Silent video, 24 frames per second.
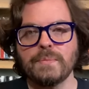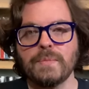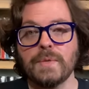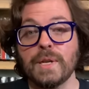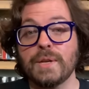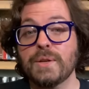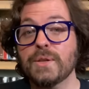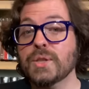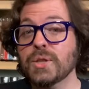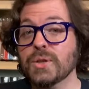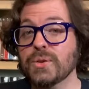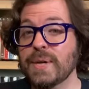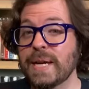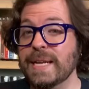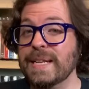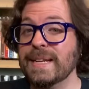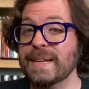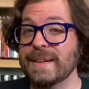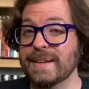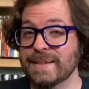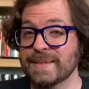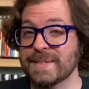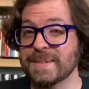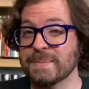It's
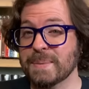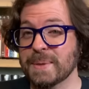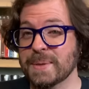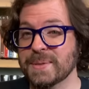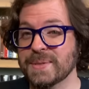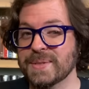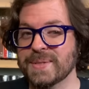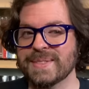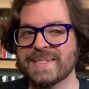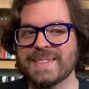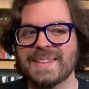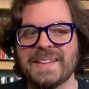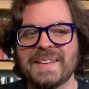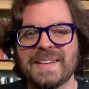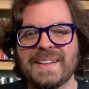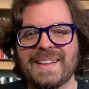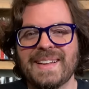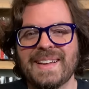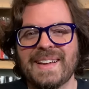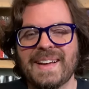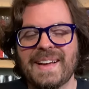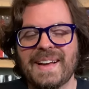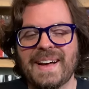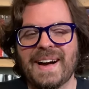credited as a person.
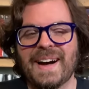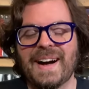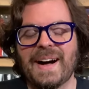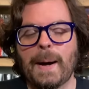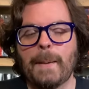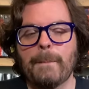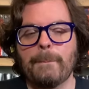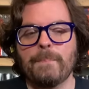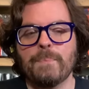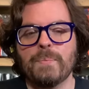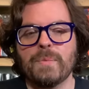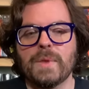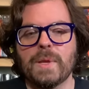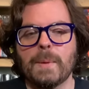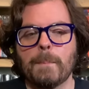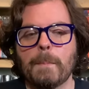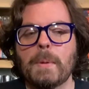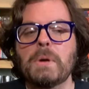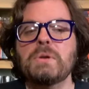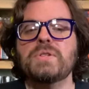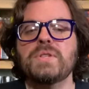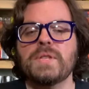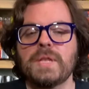Most